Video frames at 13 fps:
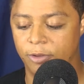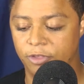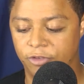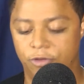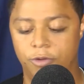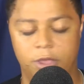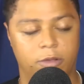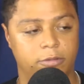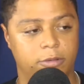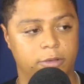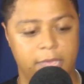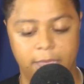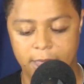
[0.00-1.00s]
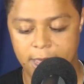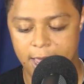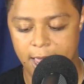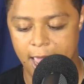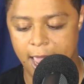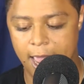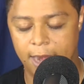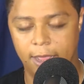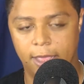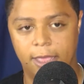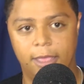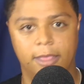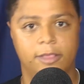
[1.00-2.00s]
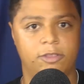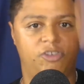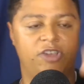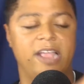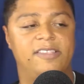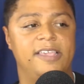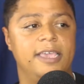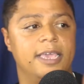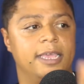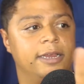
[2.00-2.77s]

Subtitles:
in the studio, okay? Mm-hmm. And JT